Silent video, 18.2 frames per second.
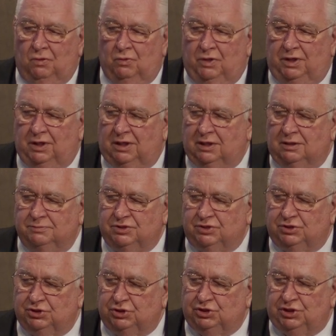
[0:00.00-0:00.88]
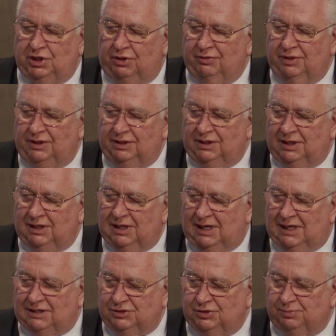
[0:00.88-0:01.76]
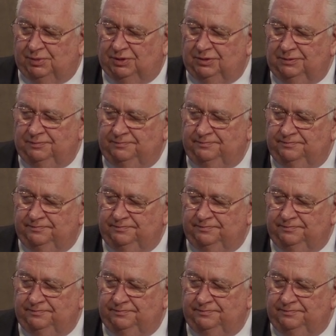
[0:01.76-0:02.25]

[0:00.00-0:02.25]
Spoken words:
when it comes to sharing the gospel.